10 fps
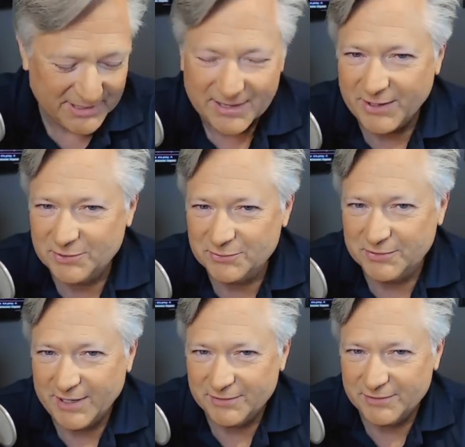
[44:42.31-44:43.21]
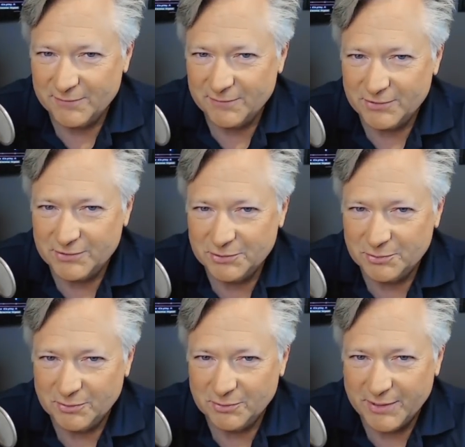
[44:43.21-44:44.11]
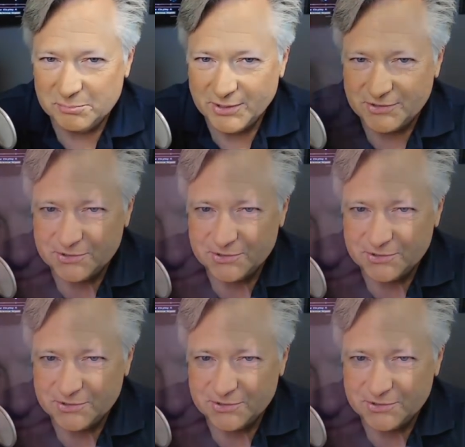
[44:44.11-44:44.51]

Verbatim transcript: And thanks for taking the effort to uh, write the